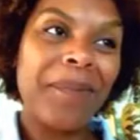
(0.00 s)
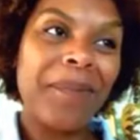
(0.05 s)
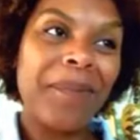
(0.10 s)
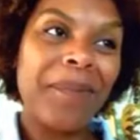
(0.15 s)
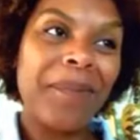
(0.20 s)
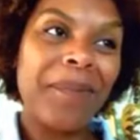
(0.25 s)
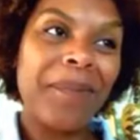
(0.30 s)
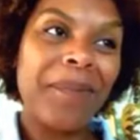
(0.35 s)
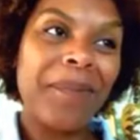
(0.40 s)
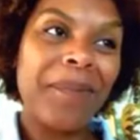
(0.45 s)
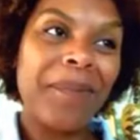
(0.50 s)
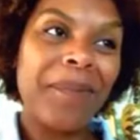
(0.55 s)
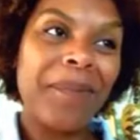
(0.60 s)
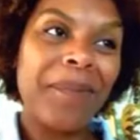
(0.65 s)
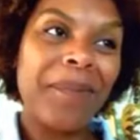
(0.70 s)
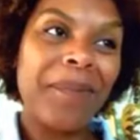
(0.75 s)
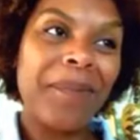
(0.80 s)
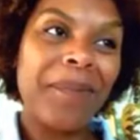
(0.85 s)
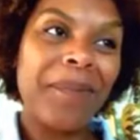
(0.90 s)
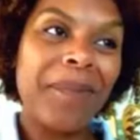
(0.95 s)

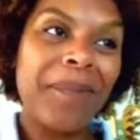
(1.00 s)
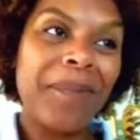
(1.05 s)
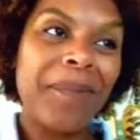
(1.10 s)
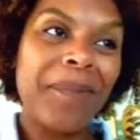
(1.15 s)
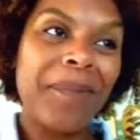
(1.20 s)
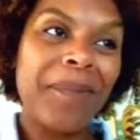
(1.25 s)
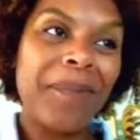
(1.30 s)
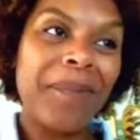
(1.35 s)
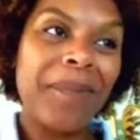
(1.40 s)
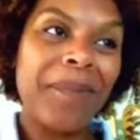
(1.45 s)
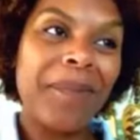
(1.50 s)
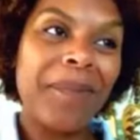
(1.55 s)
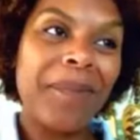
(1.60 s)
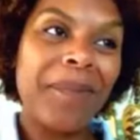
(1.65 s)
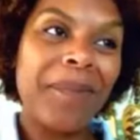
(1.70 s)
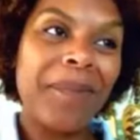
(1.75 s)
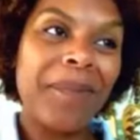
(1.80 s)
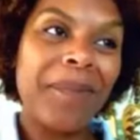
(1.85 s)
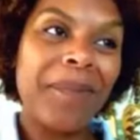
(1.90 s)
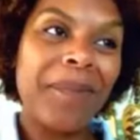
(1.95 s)

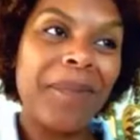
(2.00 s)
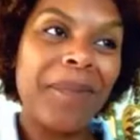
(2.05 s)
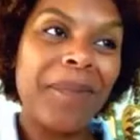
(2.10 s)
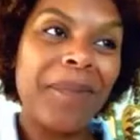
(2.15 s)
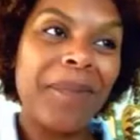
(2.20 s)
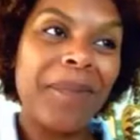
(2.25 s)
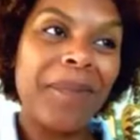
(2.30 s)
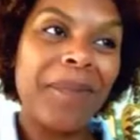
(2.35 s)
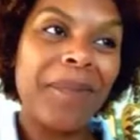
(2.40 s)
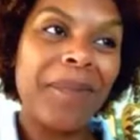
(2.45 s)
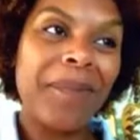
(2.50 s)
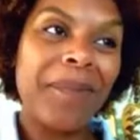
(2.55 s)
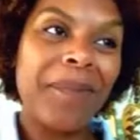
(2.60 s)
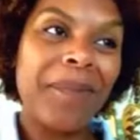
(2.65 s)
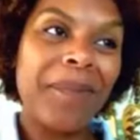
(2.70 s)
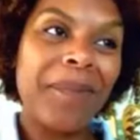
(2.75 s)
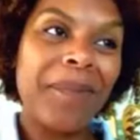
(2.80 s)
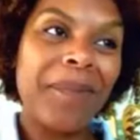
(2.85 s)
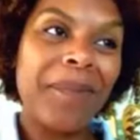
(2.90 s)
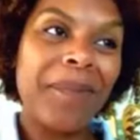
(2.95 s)

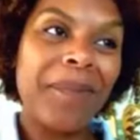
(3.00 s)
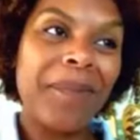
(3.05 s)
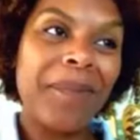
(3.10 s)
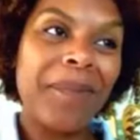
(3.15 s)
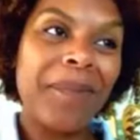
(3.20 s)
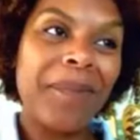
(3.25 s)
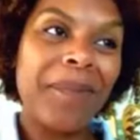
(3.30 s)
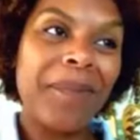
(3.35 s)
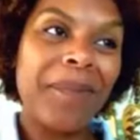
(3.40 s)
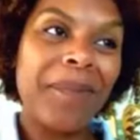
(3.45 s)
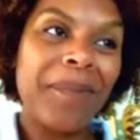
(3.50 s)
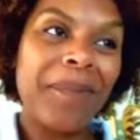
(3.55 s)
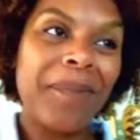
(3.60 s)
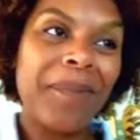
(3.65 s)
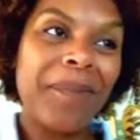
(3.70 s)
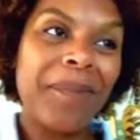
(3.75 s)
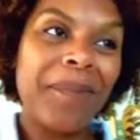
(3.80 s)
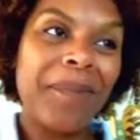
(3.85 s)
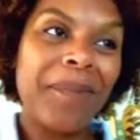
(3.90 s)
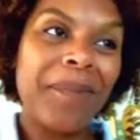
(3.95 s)

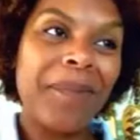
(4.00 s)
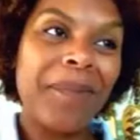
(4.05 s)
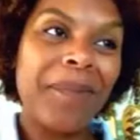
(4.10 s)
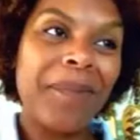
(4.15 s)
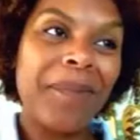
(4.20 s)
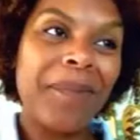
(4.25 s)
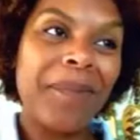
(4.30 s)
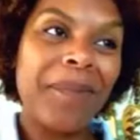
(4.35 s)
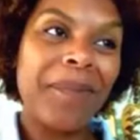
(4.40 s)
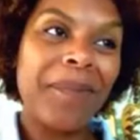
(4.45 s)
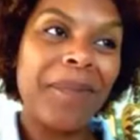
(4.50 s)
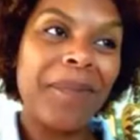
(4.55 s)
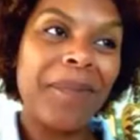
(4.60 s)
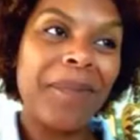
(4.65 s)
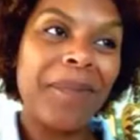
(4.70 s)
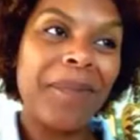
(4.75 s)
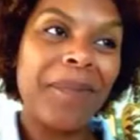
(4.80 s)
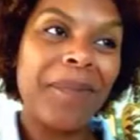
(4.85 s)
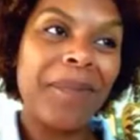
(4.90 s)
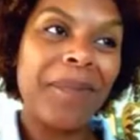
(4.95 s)

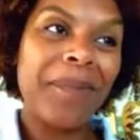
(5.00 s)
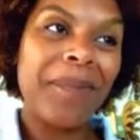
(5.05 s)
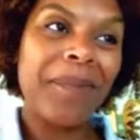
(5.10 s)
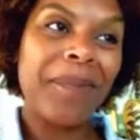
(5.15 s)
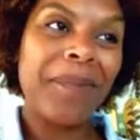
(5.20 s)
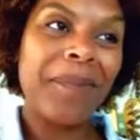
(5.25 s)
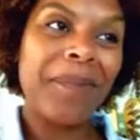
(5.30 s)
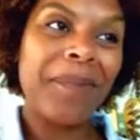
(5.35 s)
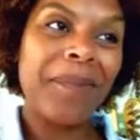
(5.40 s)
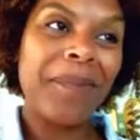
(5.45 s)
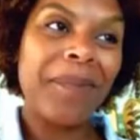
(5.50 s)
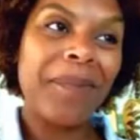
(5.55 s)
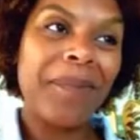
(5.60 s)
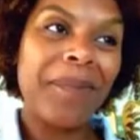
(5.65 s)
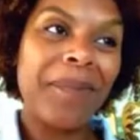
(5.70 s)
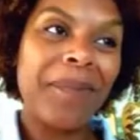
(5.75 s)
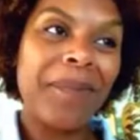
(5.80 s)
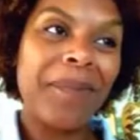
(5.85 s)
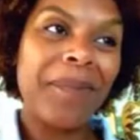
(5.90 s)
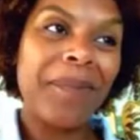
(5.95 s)

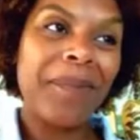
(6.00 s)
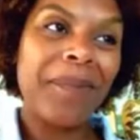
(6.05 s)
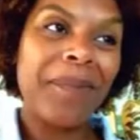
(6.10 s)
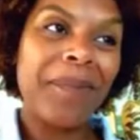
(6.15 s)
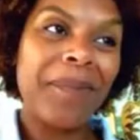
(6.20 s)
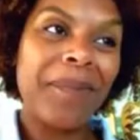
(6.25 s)
This person isn't speaking.